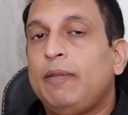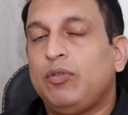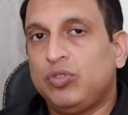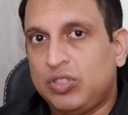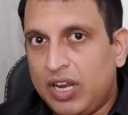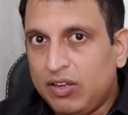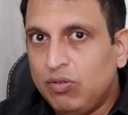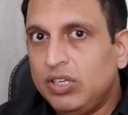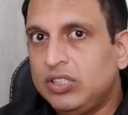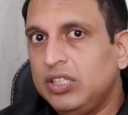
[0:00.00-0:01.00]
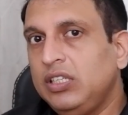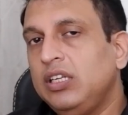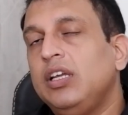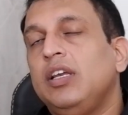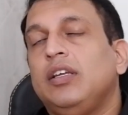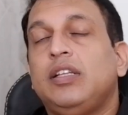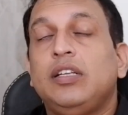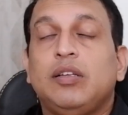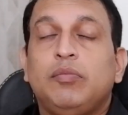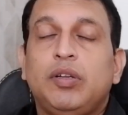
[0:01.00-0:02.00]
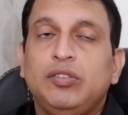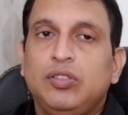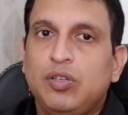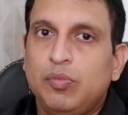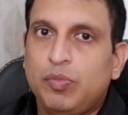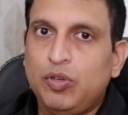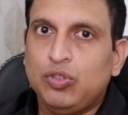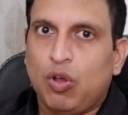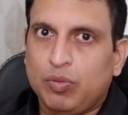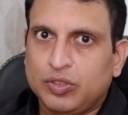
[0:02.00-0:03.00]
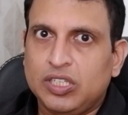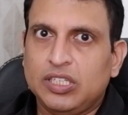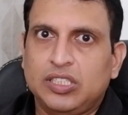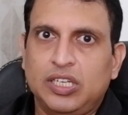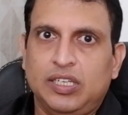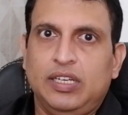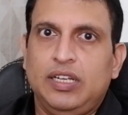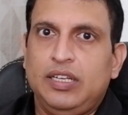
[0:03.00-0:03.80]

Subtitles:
So strangulation, then sometimes it will produce obstruction.